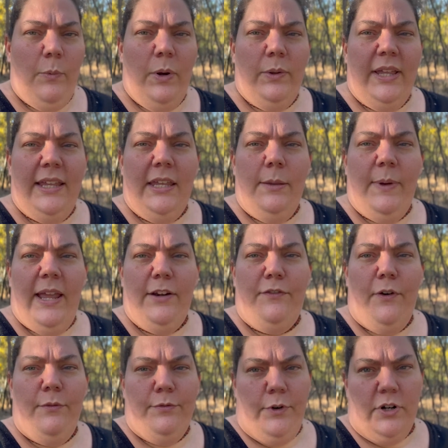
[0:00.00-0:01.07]
we will incubate
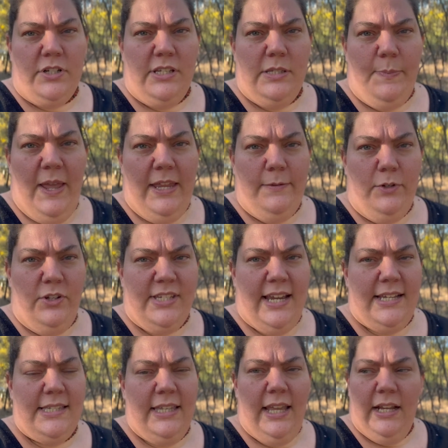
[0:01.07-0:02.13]
from Fox's pen because
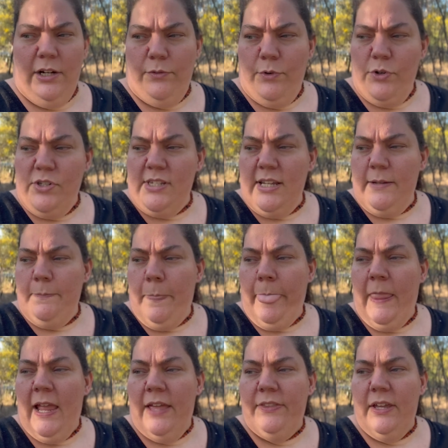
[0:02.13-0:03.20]
he's the younger rooster
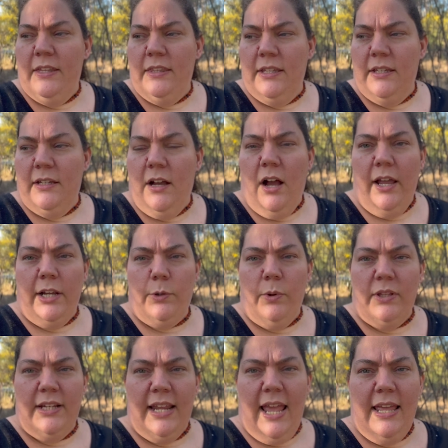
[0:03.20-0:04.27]
and they're the higher
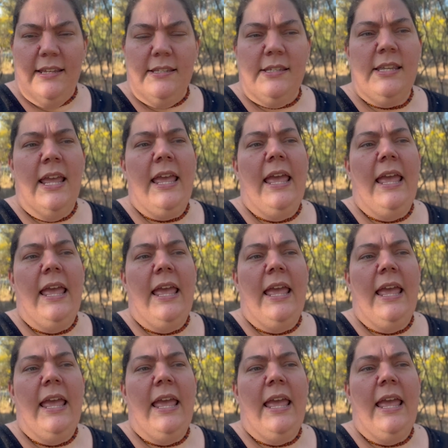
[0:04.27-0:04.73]
quality hens,